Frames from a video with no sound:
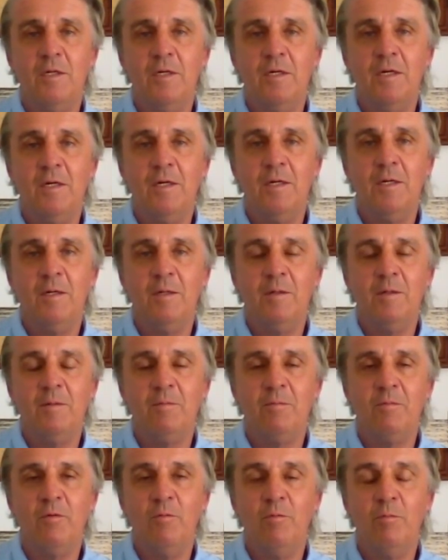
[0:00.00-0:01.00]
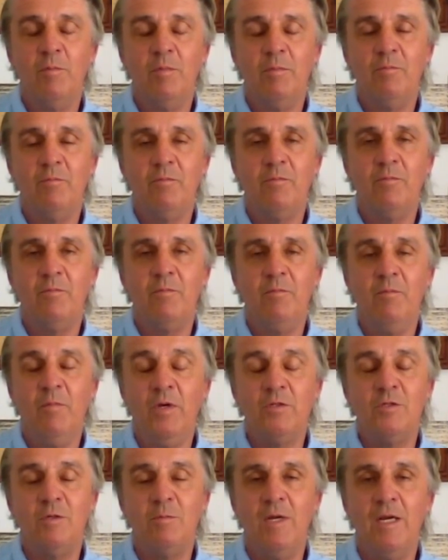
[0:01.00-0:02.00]
uh, for
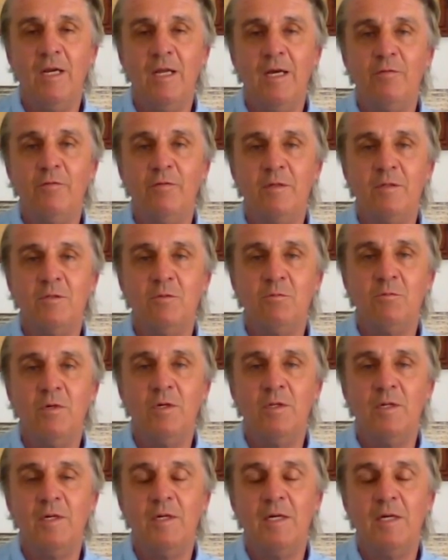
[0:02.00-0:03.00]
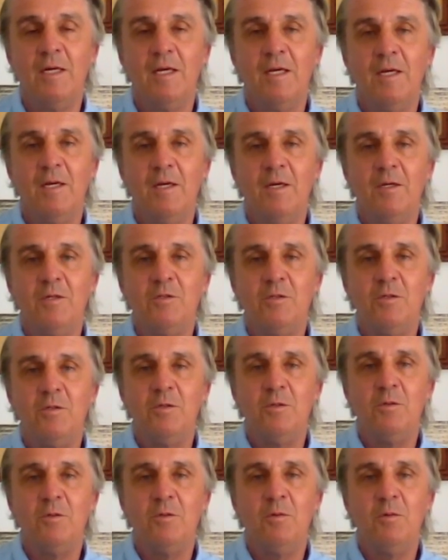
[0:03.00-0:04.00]
most of my life, as it were,
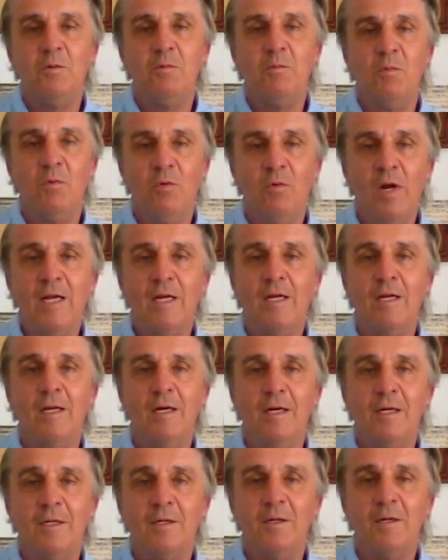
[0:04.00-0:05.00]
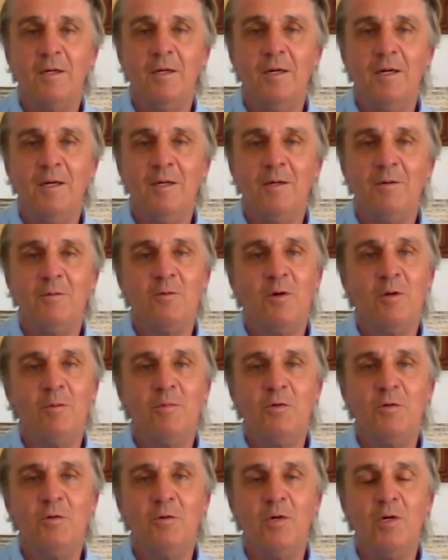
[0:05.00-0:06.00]
to write like uh,
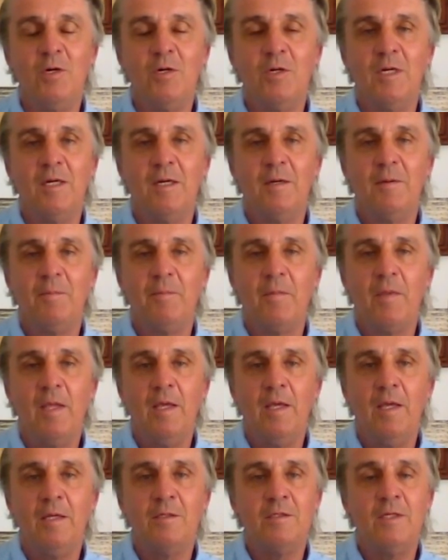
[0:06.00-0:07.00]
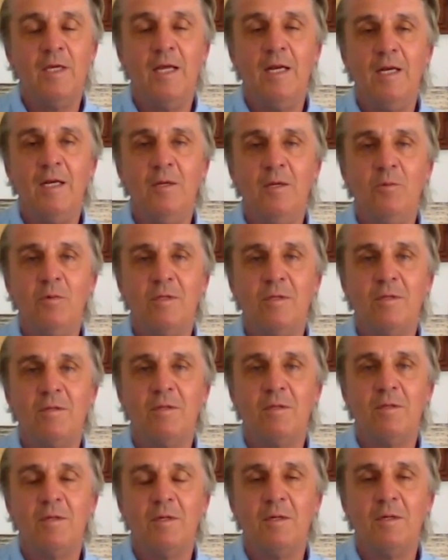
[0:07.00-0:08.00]
Robert Ruark, sadly with
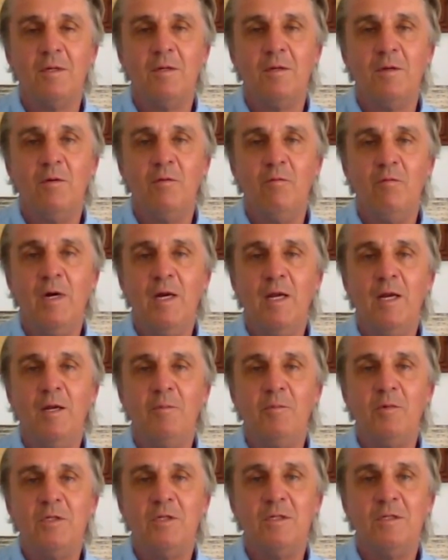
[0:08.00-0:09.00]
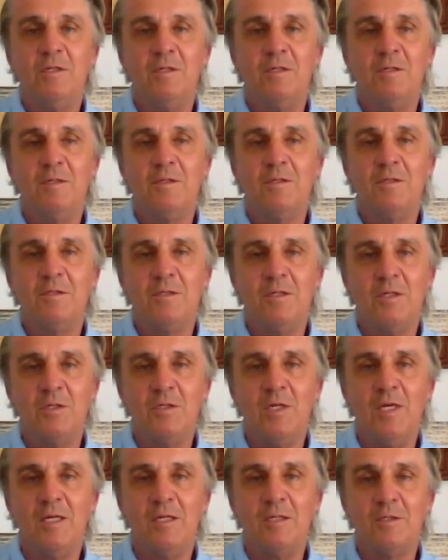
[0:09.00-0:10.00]
very limited
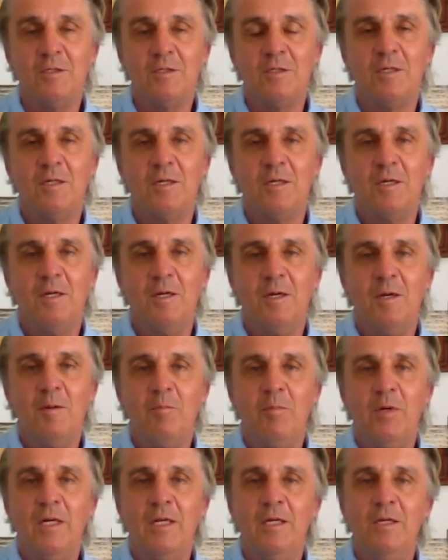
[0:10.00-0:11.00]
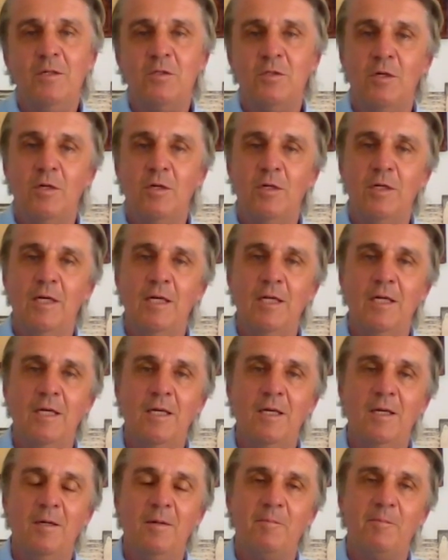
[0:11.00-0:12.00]
success. But he
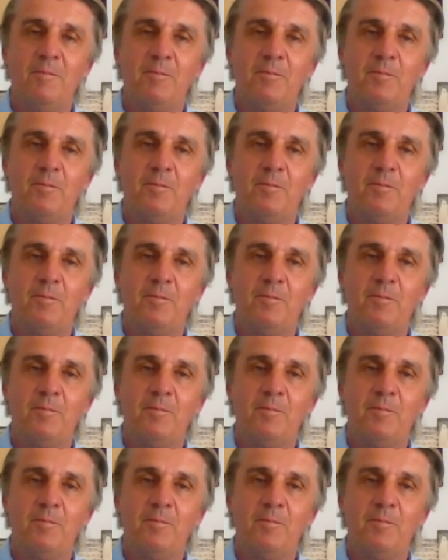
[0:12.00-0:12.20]
certainly